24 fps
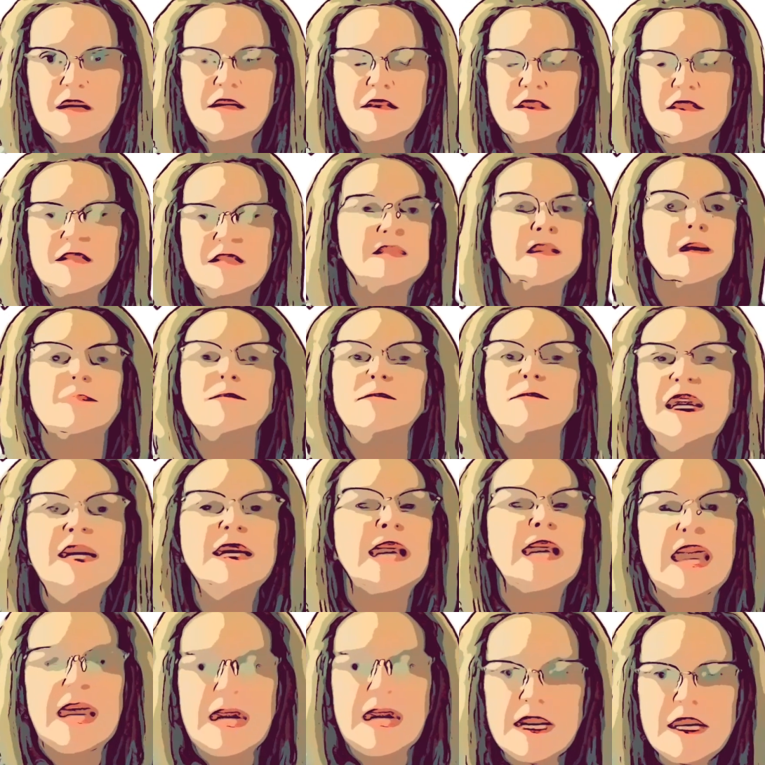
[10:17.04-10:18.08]
Does it make
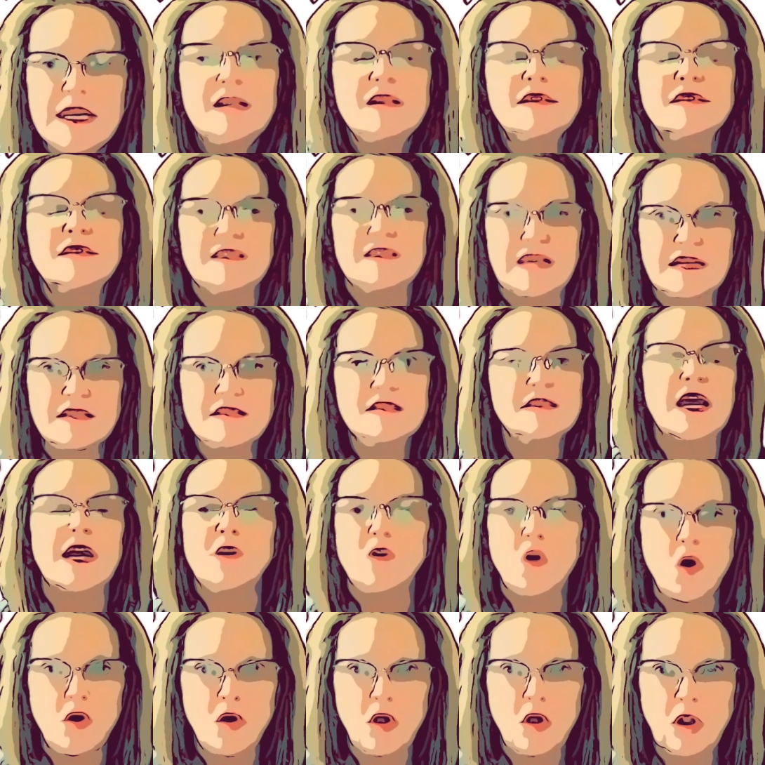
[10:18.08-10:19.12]
any sense at
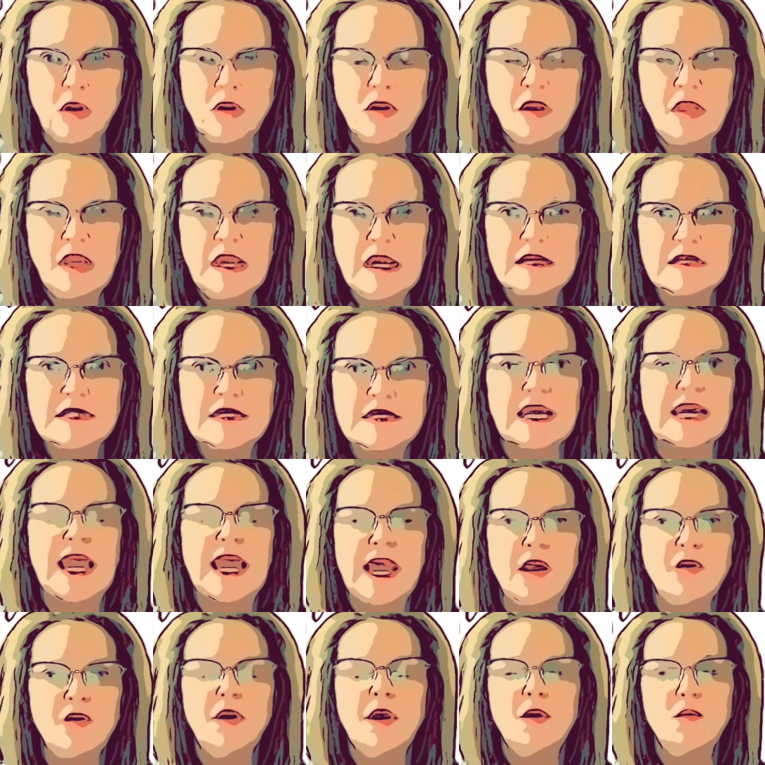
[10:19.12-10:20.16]
all to
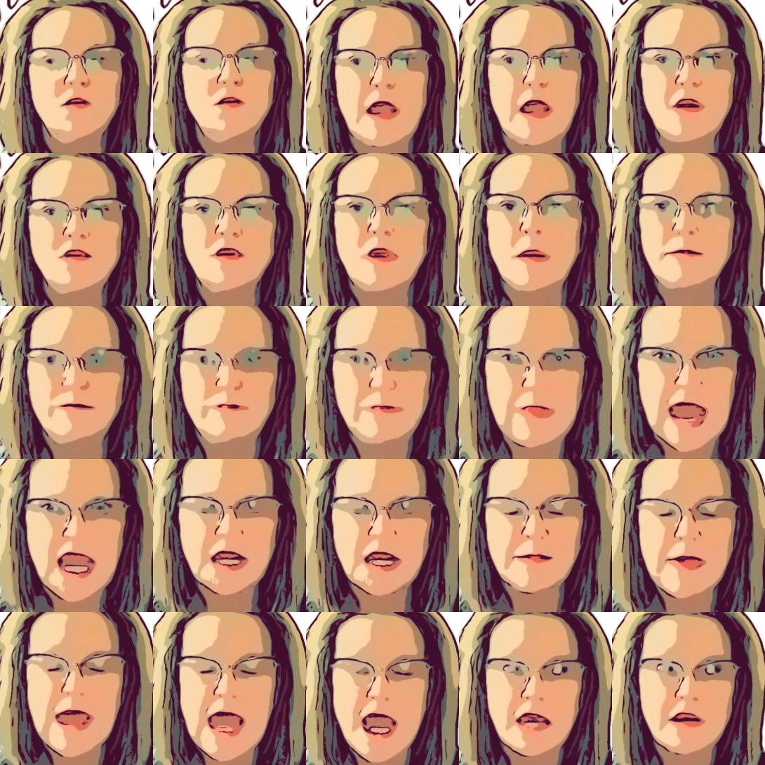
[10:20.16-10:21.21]
carry around a
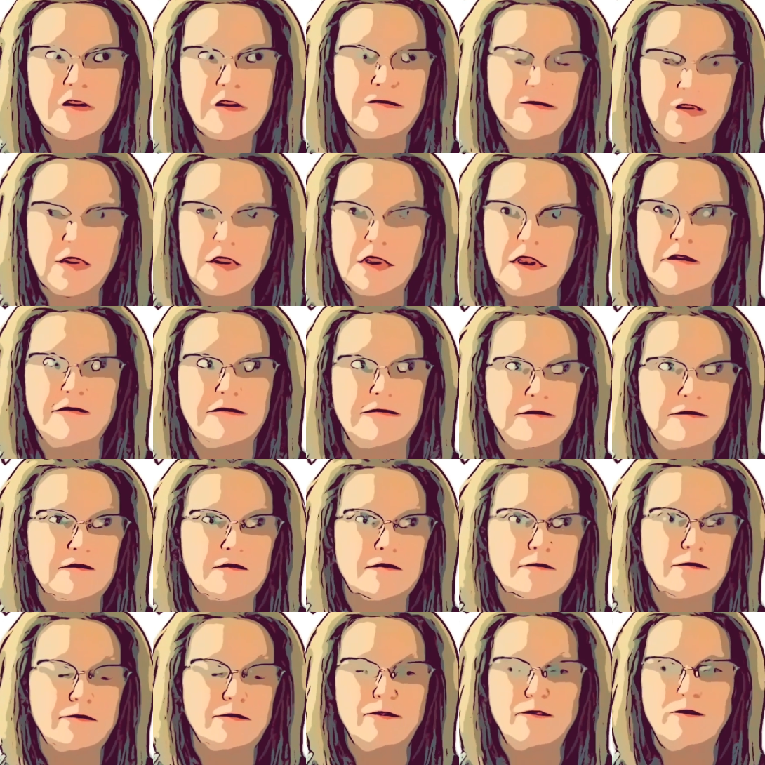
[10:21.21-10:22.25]
backpack full of
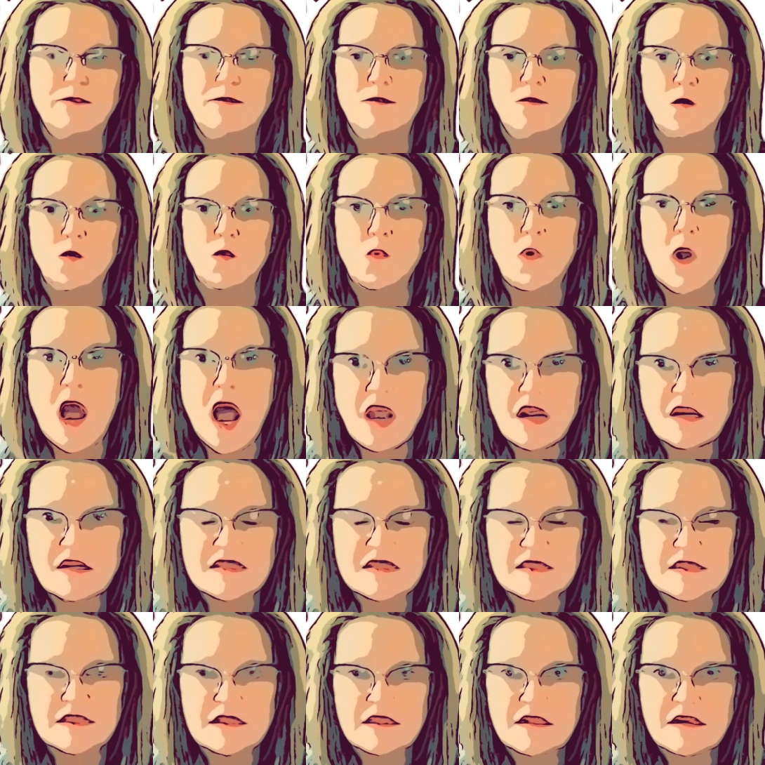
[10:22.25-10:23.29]
rocks?
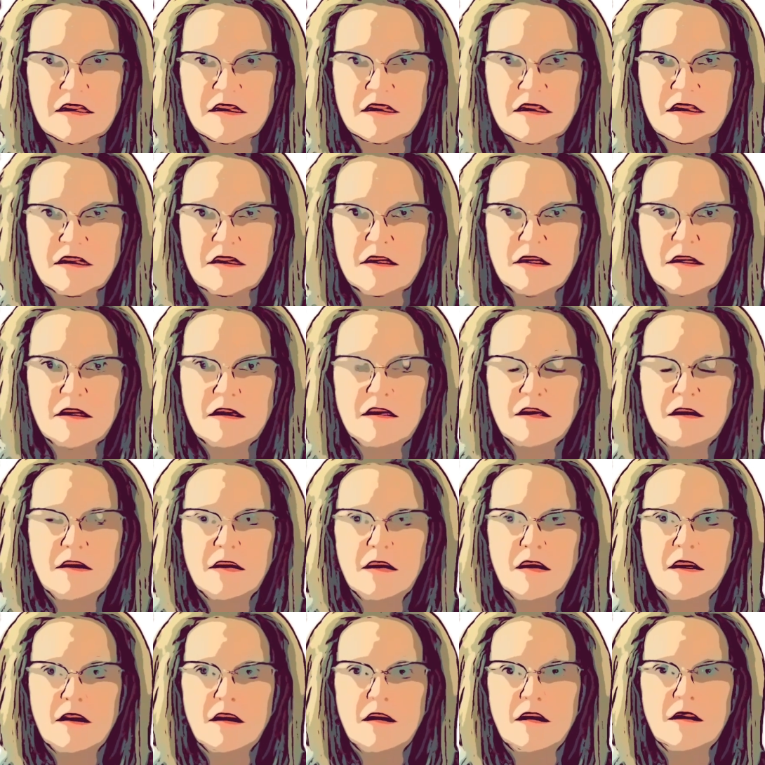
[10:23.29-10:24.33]

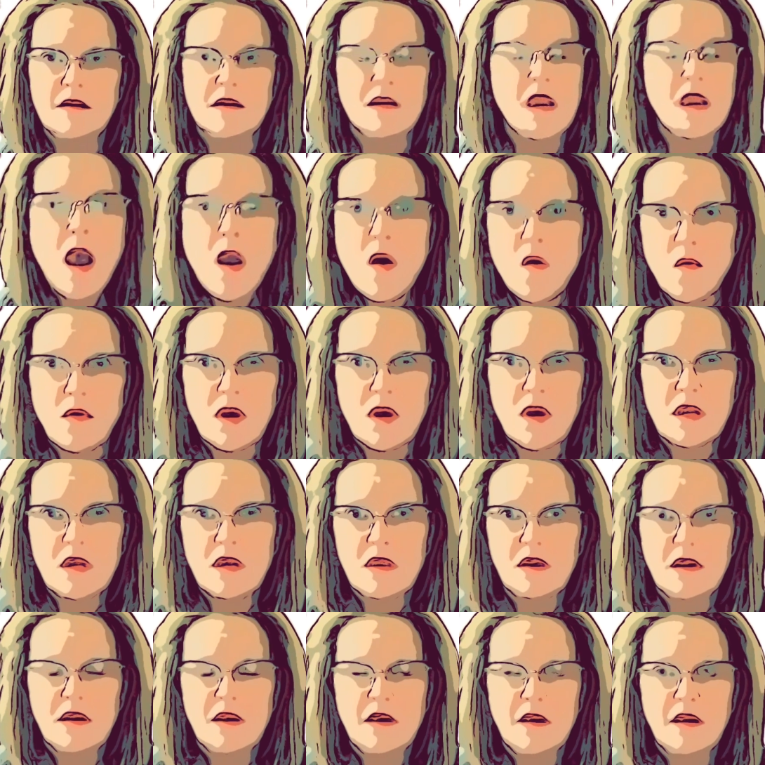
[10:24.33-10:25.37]
No,
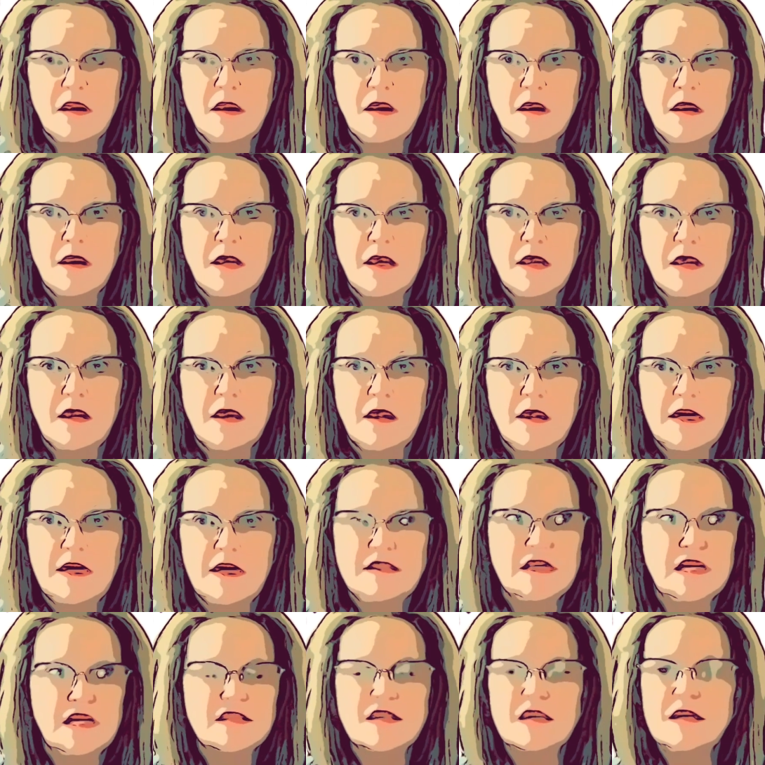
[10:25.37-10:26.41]
it
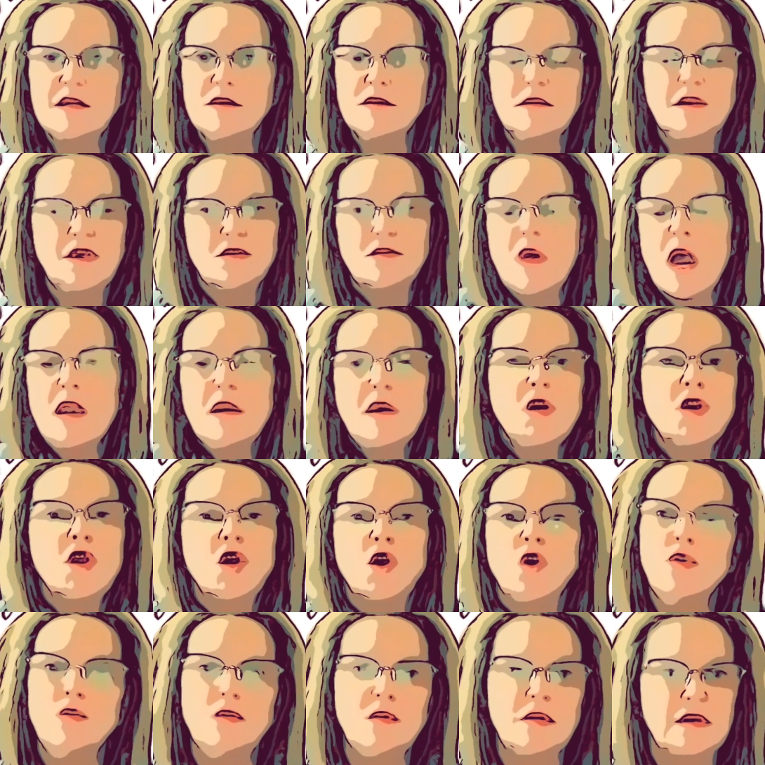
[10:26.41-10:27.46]
doesn't. You're not going to
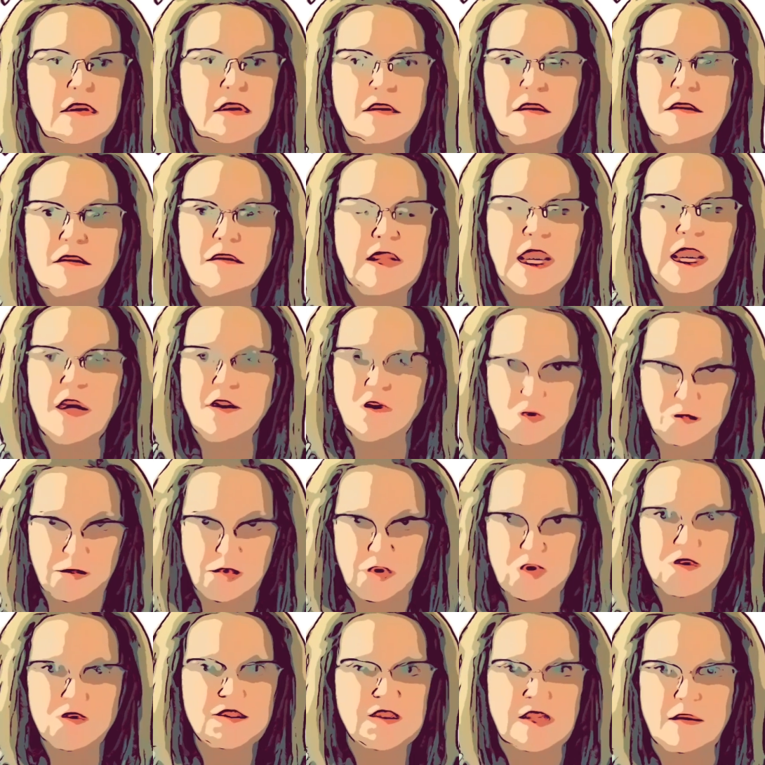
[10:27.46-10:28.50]
hurt the other
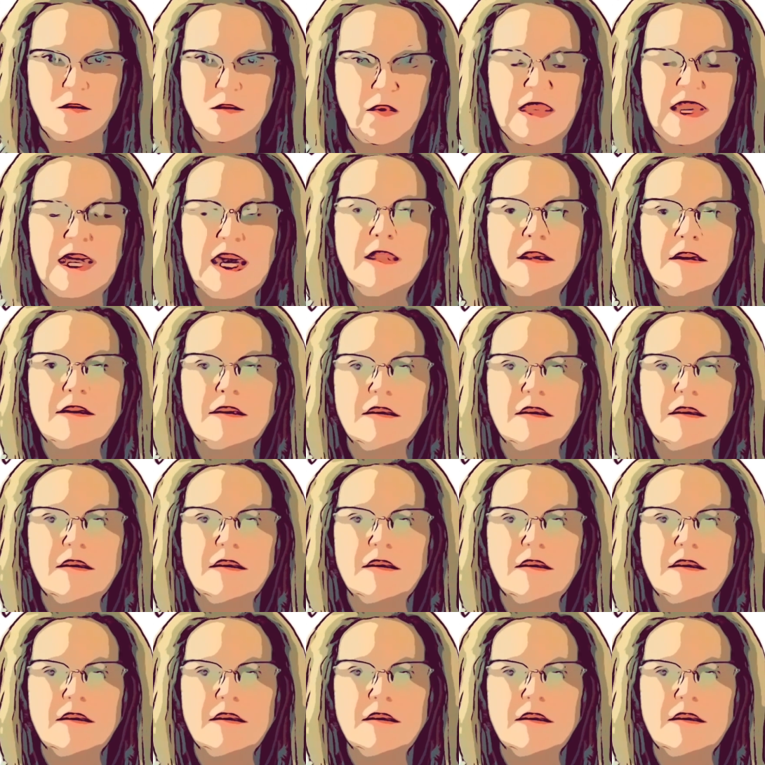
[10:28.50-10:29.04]
person with it.